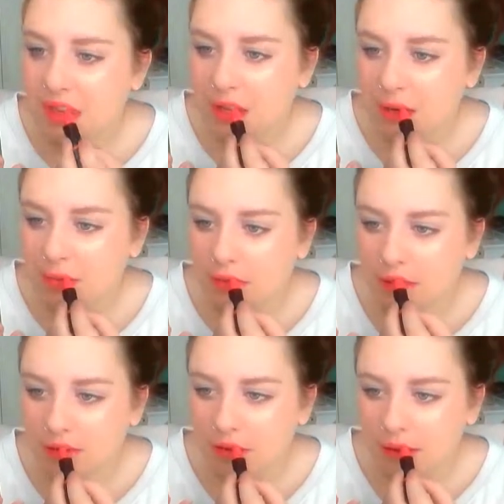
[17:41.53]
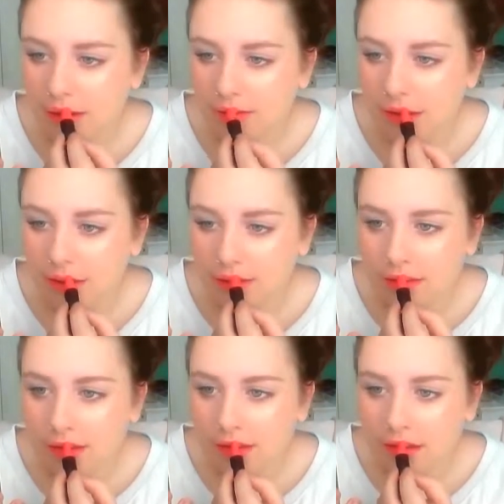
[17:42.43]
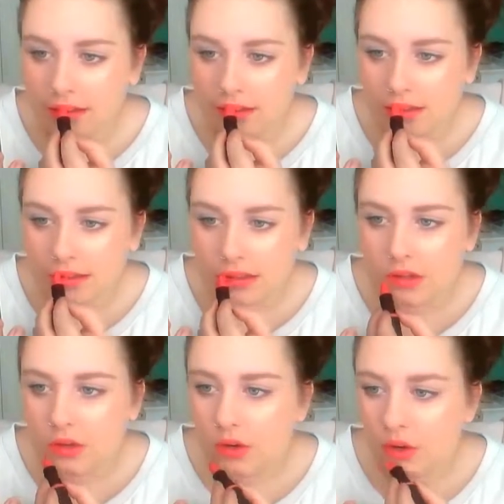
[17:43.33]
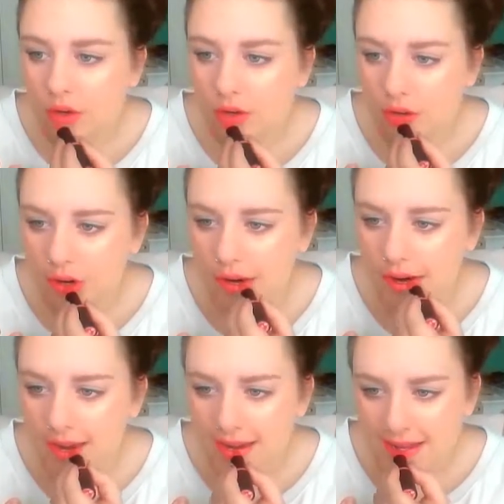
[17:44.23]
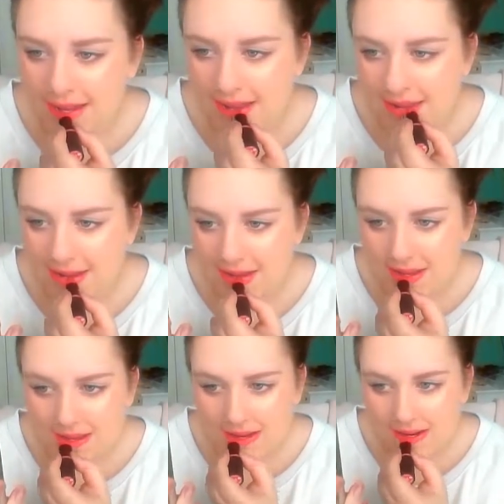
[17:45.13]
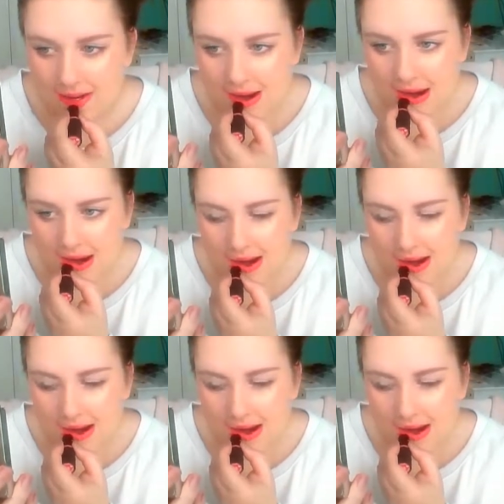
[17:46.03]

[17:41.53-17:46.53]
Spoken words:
And I'm really sorry, my lids are so dry, it's disgusting.